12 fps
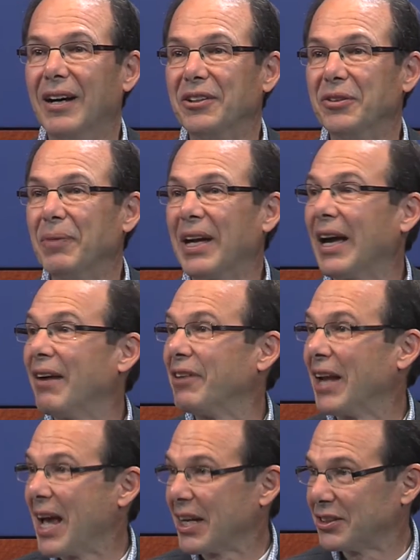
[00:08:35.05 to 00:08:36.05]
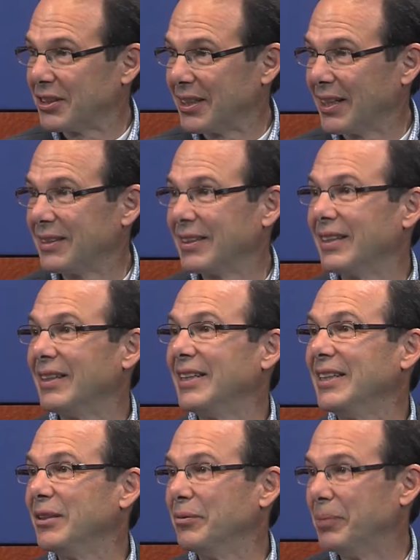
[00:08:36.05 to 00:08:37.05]
You may have an accident and
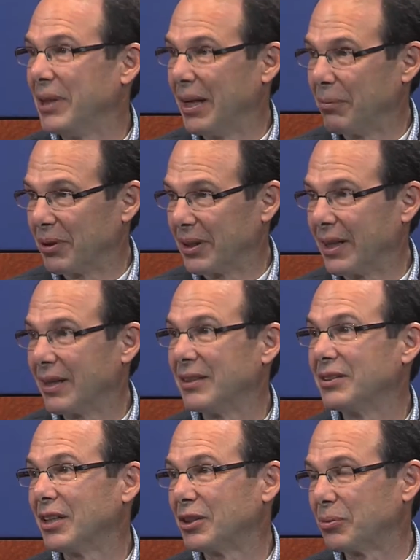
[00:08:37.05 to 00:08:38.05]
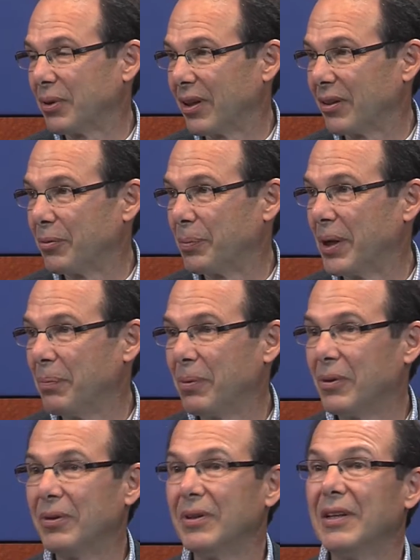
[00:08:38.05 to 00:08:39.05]
need to be able to get in touch with other
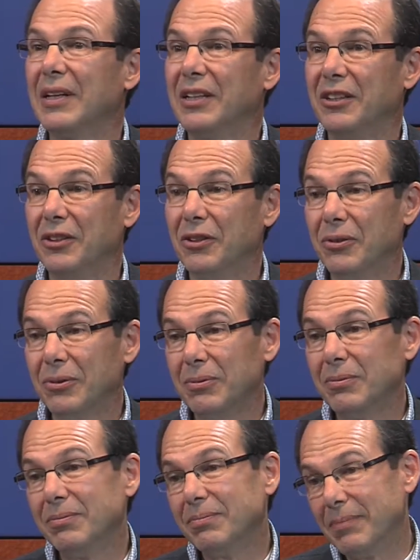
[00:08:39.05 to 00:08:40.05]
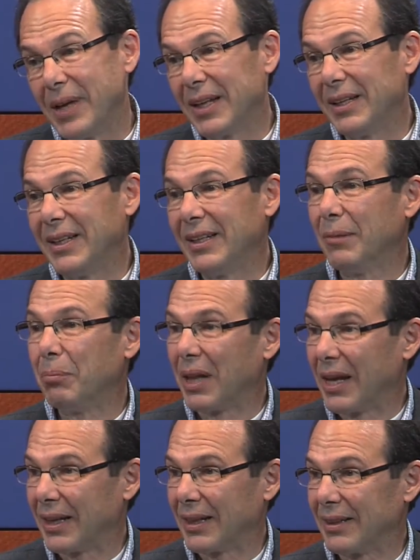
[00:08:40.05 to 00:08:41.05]
people. You may need a
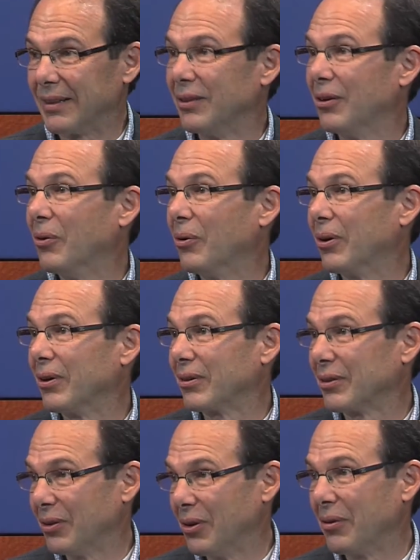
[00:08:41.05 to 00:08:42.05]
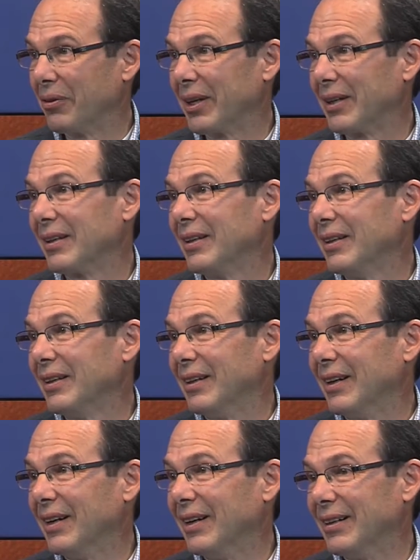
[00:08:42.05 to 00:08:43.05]
blanket or clothing
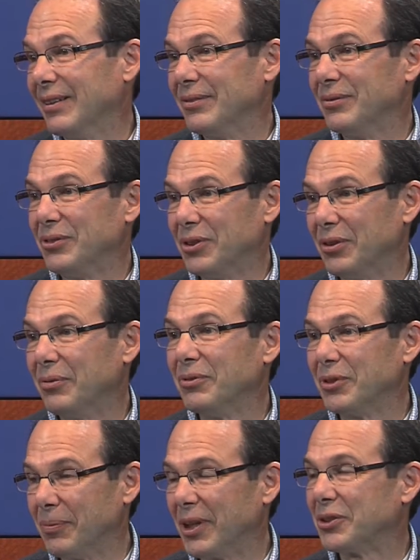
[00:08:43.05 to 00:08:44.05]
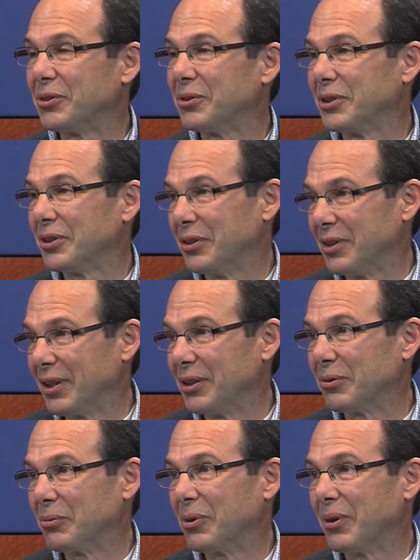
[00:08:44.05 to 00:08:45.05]
to make sure that
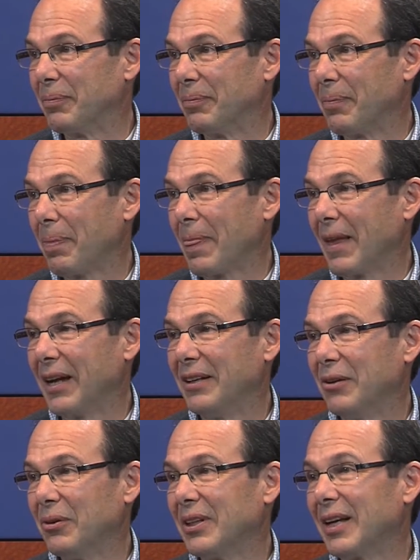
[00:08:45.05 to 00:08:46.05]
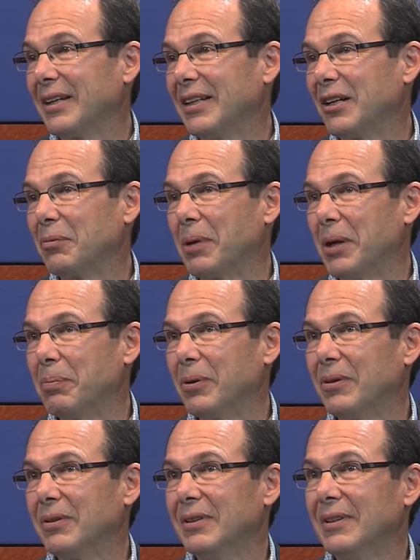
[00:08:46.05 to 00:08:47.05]
you're warm. I know a lot of young
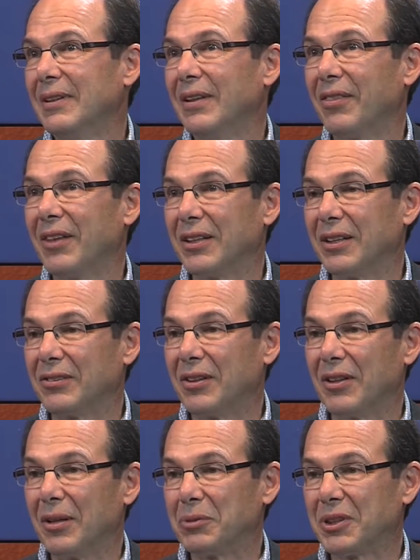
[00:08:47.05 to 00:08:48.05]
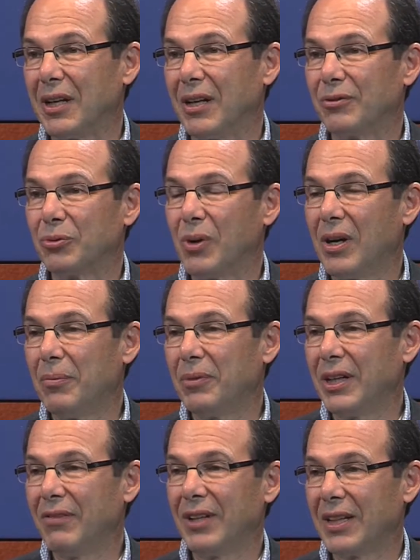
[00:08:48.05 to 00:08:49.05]
people think to themselves, well, I'm
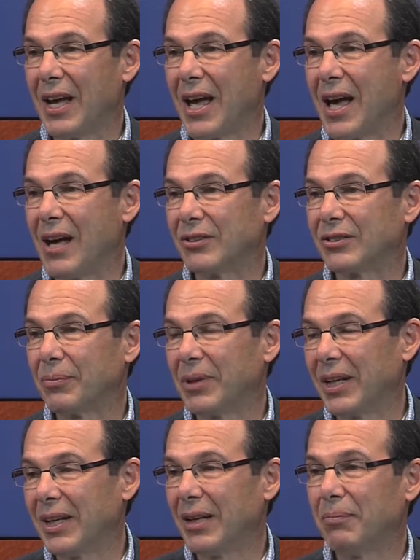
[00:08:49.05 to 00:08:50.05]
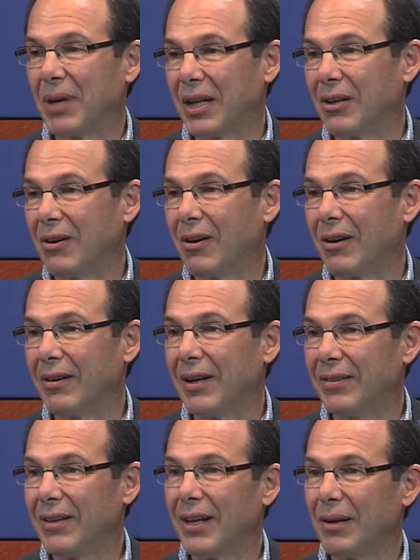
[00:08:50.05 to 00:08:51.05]
leaving the house, I'm getting in my car,
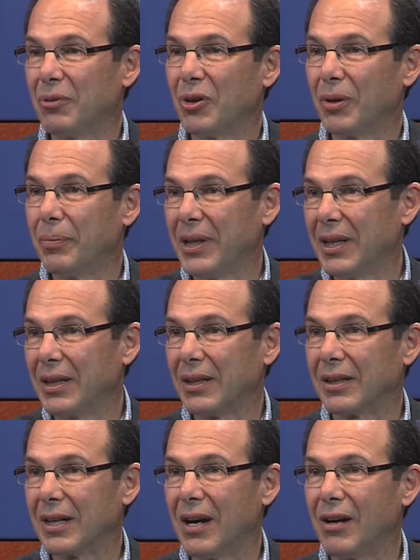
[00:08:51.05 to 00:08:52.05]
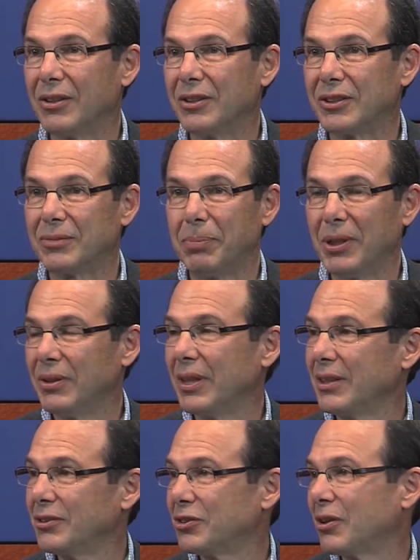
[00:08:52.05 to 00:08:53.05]
and then I'm going to be in a college
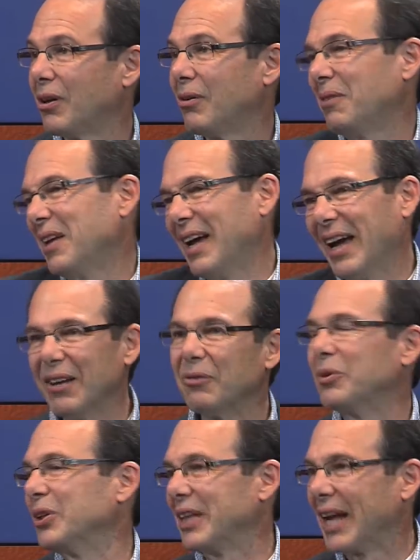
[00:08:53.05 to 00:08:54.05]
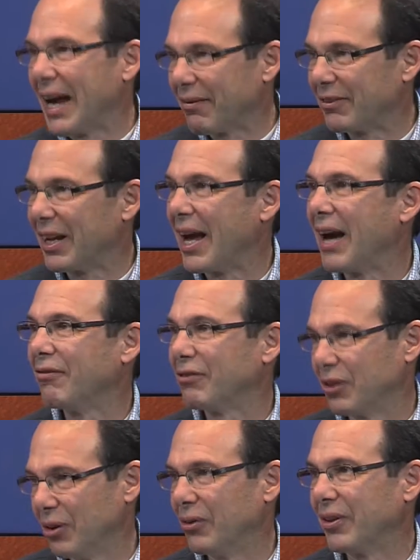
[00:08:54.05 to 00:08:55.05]
building, so I don't really have to have
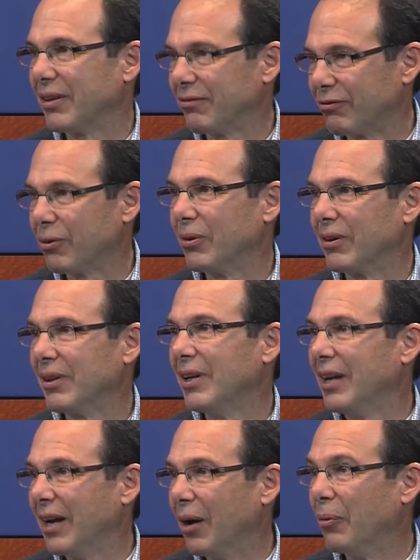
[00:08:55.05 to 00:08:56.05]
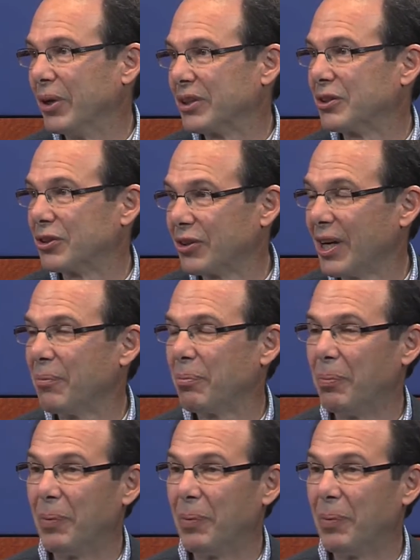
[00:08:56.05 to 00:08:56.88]
clothing for a winter trip.